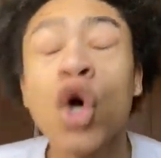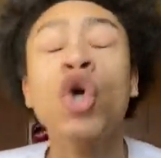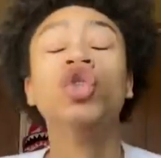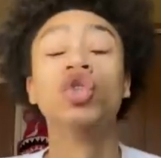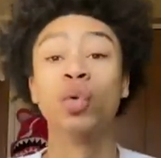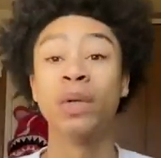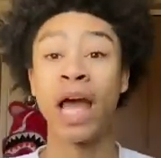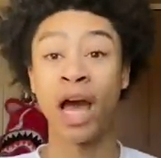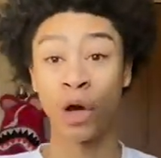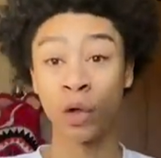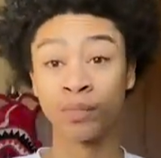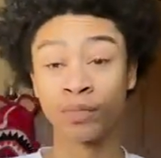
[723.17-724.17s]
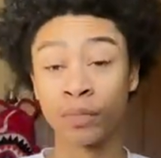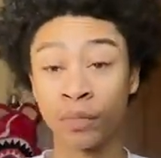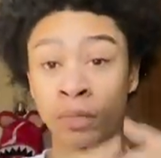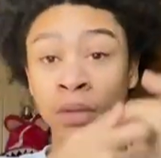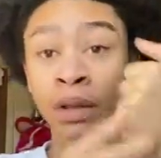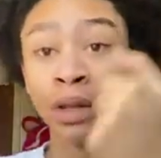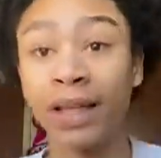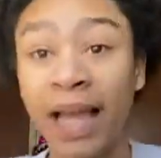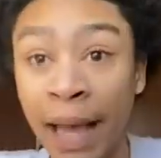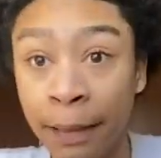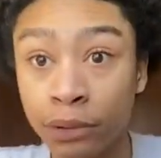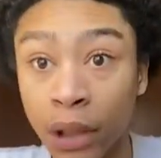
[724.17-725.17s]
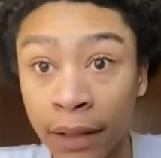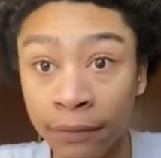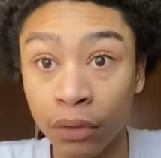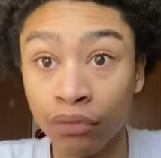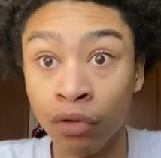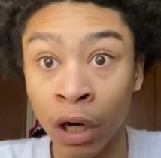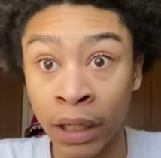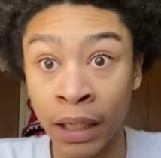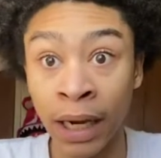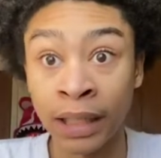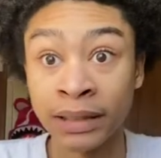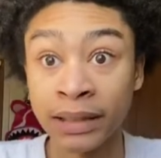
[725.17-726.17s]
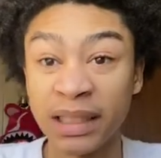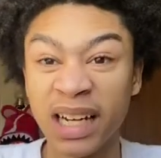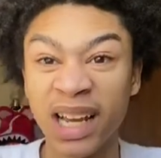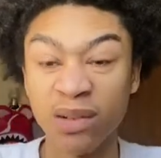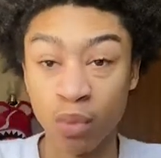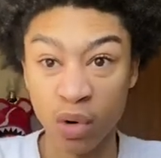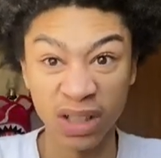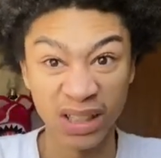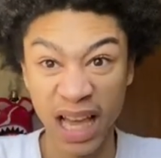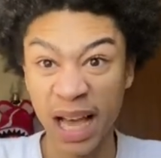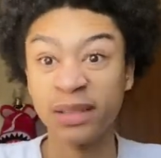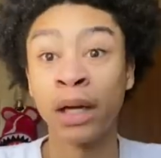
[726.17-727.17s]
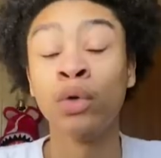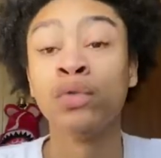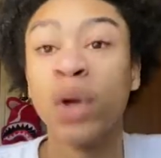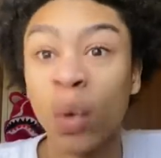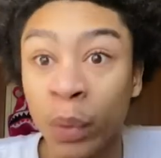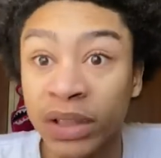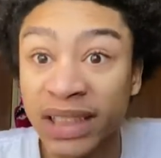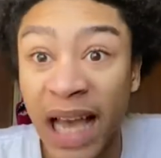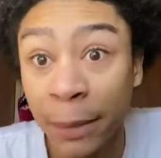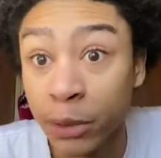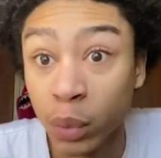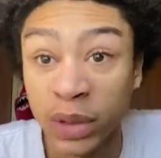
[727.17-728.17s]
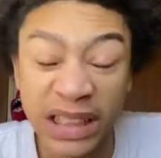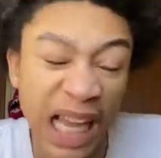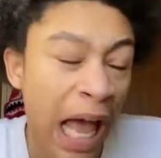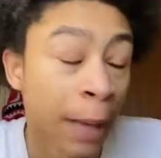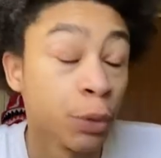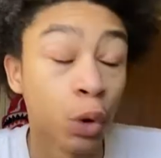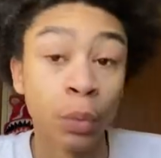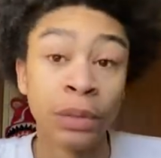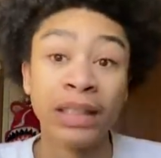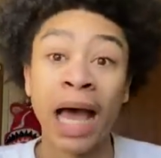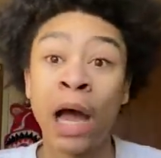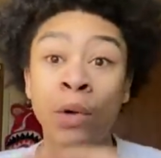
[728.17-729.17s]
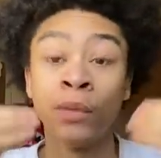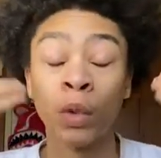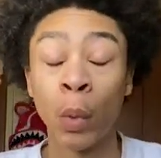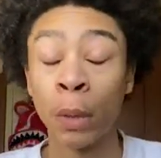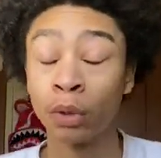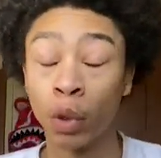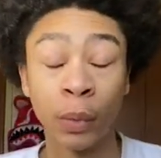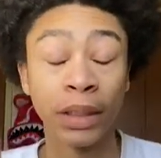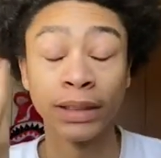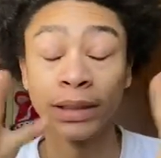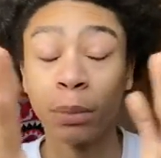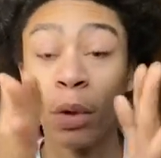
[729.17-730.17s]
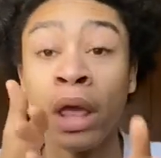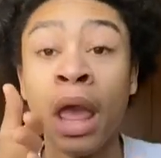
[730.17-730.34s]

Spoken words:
So now the cab driver running, I see like more cabs. I don't know which cab is which cab, so bitch, I don't know where I'm going at this point.